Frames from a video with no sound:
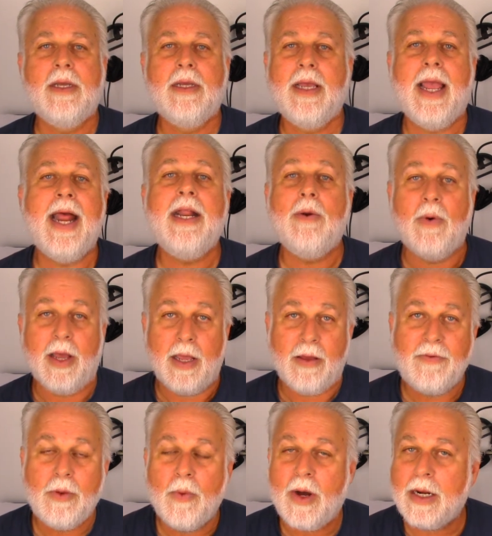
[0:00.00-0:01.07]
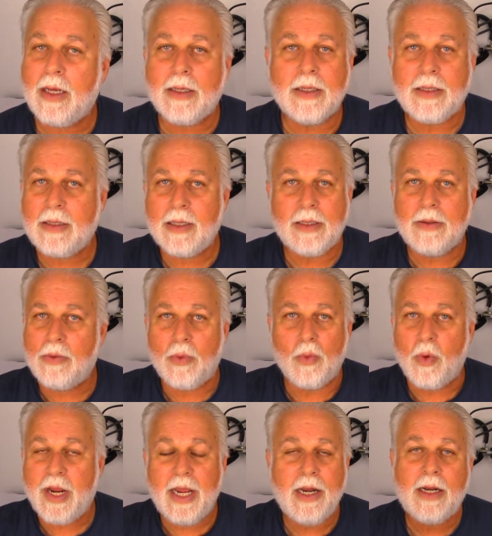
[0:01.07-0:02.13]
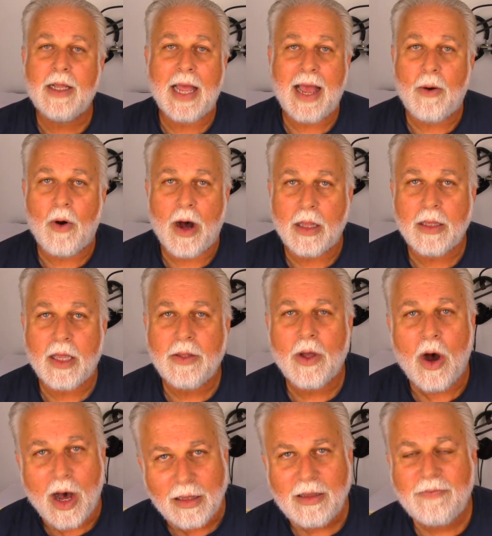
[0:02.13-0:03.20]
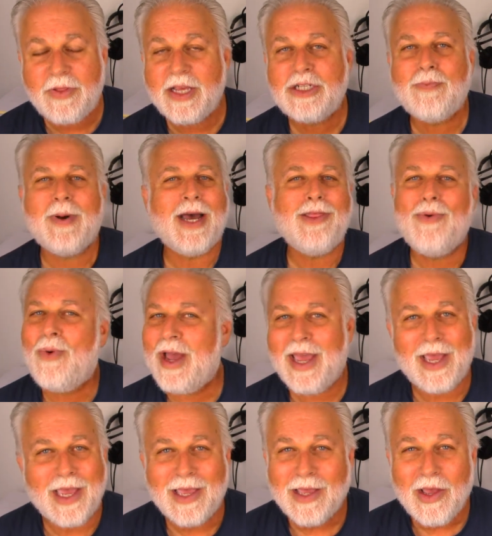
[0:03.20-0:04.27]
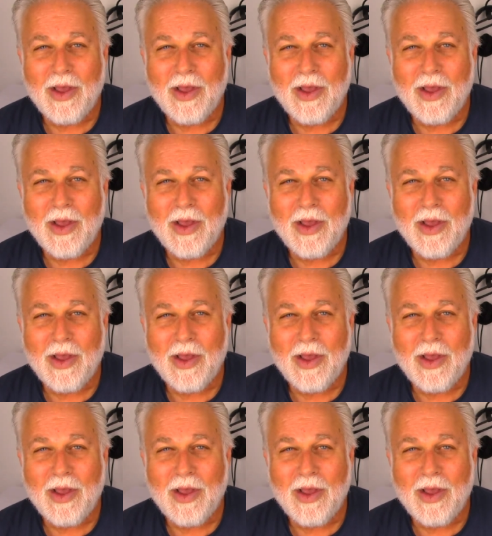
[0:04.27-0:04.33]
Anyway, if you want to read how all of this, by the way,